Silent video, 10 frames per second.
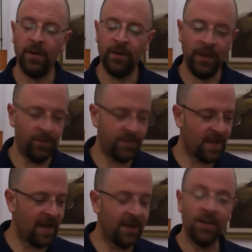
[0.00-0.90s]
he was
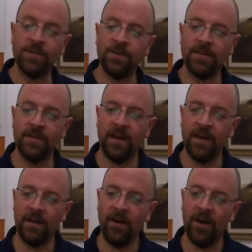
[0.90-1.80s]
diagnosed with
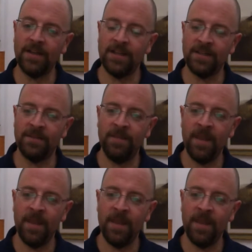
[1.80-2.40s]
autism.